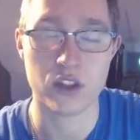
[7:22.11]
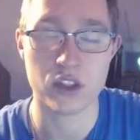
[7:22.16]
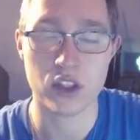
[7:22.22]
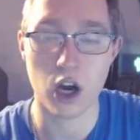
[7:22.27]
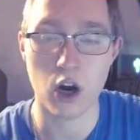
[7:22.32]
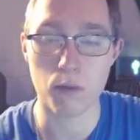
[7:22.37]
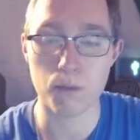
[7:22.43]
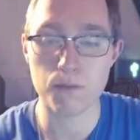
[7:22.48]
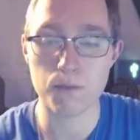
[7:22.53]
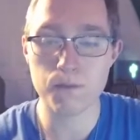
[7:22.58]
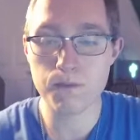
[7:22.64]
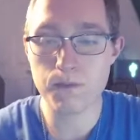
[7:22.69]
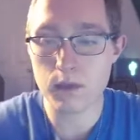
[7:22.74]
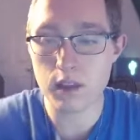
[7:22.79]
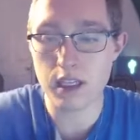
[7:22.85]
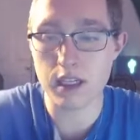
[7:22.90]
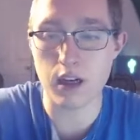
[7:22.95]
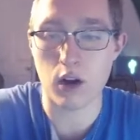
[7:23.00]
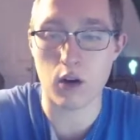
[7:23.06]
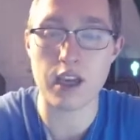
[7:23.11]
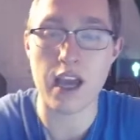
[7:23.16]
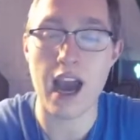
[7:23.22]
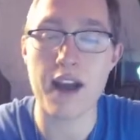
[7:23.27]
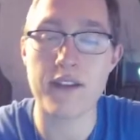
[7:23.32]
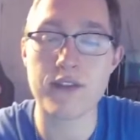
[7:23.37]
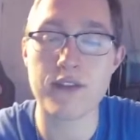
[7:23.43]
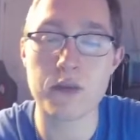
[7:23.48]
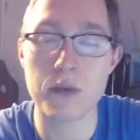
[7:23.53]
So, you know, you
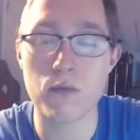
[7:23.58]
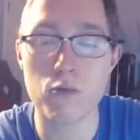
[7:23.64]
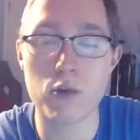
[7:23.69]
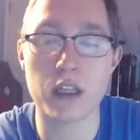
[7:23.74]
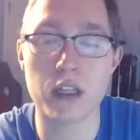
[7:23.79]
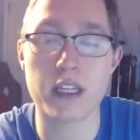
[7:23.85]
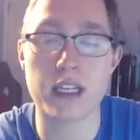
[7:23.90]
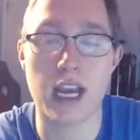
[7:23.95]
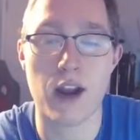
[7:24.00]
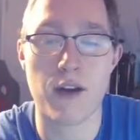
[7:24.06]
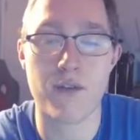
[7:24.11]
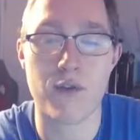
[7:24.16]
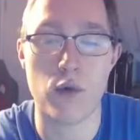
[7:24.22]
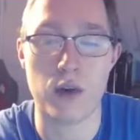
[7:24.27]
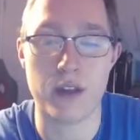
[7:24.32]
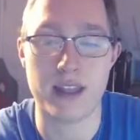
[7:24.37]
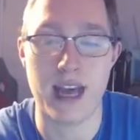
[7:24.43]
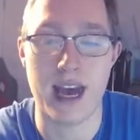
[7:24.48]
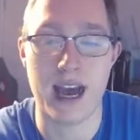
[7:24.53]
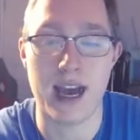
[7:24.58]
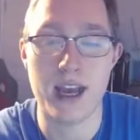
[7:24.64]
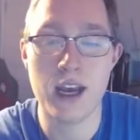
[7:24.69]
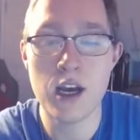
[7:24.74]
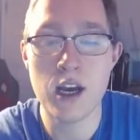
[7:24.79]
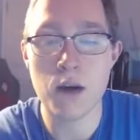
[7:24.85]
have to be really careful with that.